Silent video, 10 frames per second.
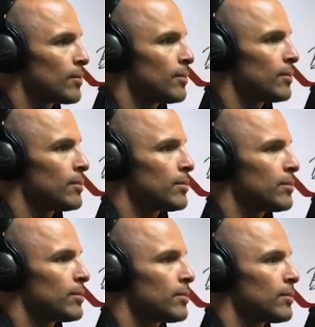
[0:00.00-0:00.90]

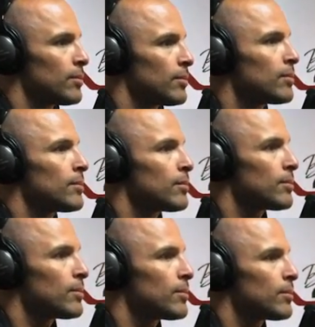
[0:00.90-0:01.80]

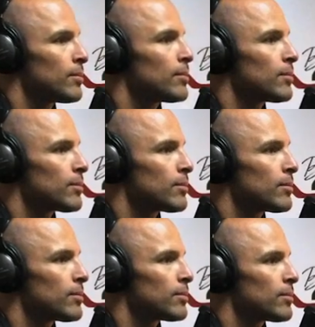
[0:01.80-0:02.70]

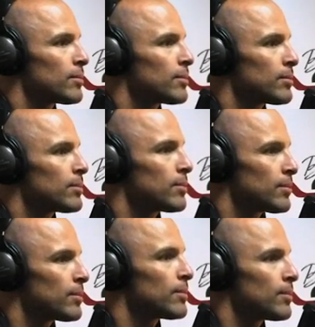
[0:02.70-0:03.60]

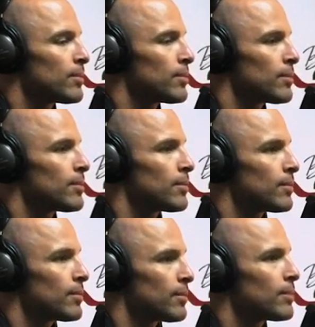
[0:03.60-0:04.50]

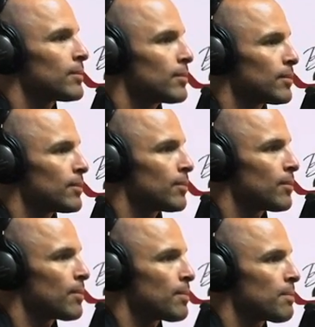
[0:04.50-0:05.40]

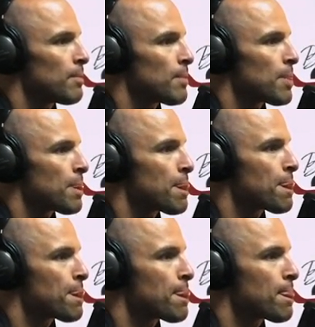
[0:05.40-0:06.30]

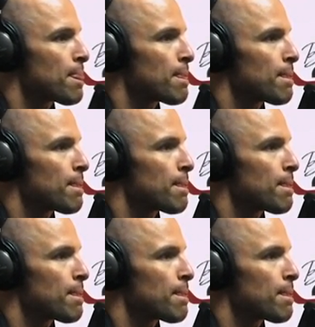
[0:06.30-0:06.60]
[no speech]